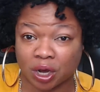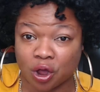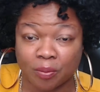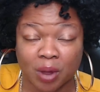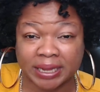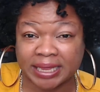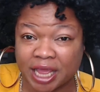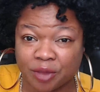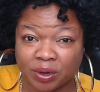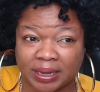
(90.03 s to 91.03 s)
to come on
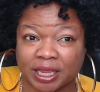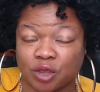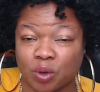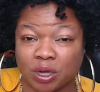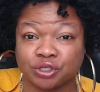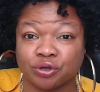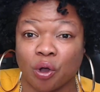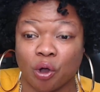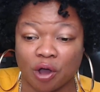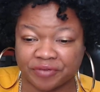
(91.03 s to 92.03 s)
camera like he want to do it
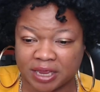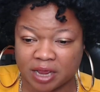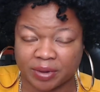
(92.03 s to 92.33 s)
off camera.